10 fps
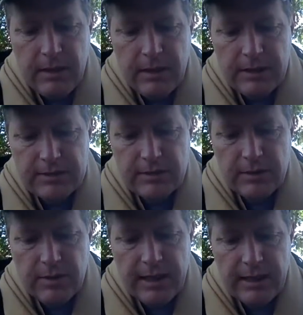And so go
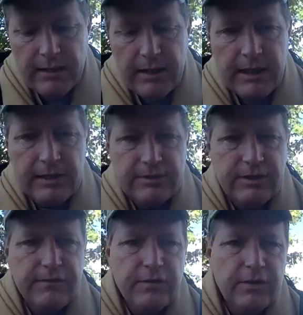ahead and see
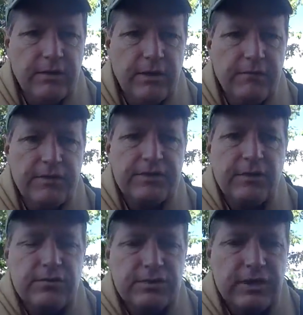if you can fix
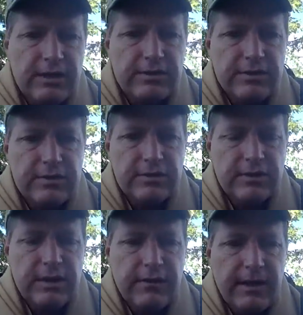those sentences,
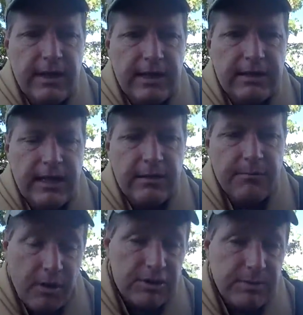and then head down,
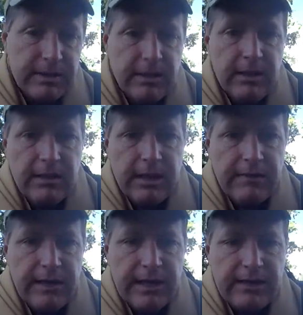pause me, and
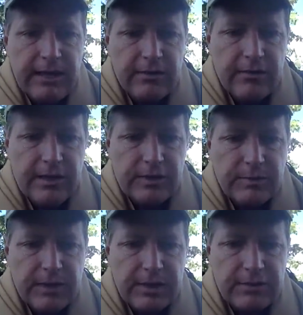then head down to the
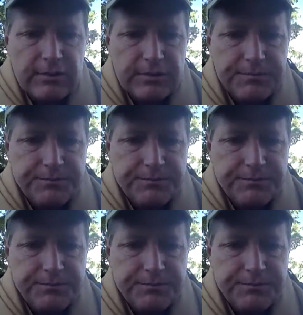explanations.